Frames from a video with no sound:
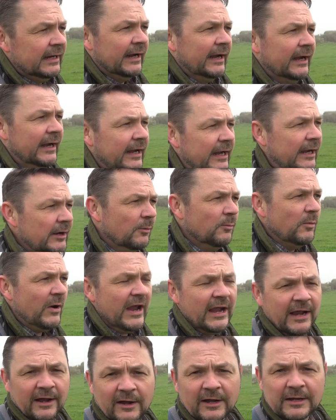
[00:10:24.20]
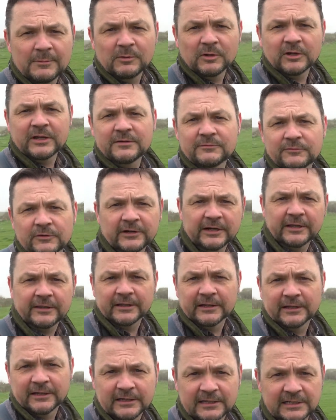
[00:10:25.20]
uh, where I'm looking for
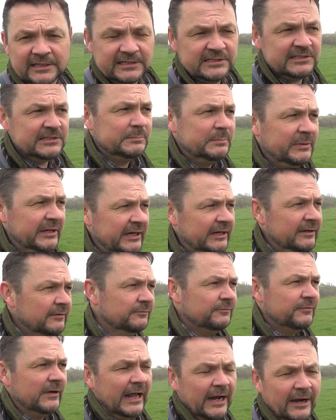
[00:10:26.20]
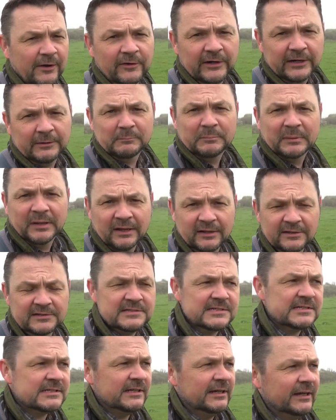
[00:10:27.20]
another early spring flowering
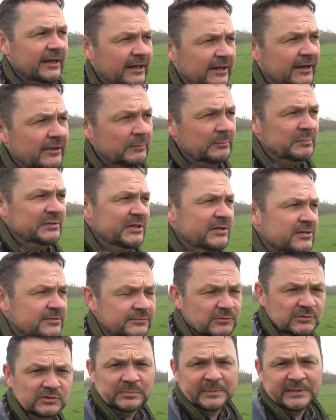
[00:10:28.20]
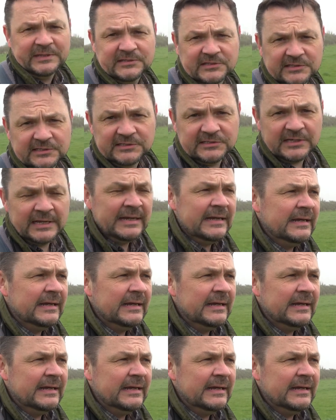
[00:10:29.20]
plant, another beautiful species